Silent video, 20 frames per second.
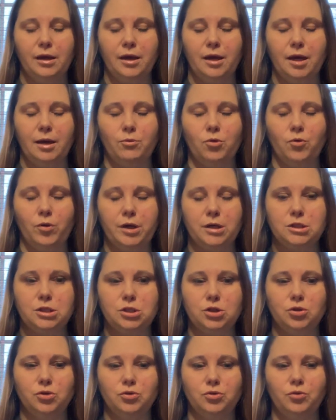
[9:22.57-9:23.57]
I'm going
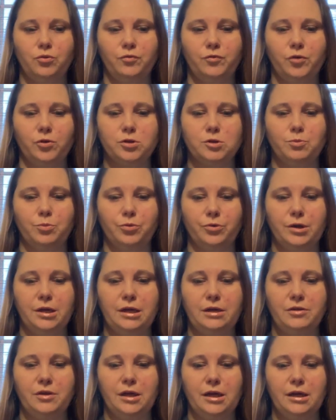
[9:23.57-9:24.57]
to first
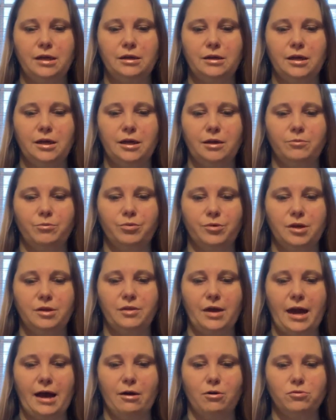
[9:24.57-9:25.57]
breathe in and breathe
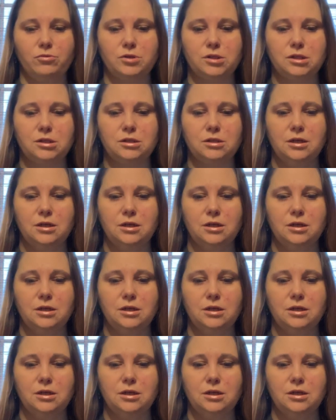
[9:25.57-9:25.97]
out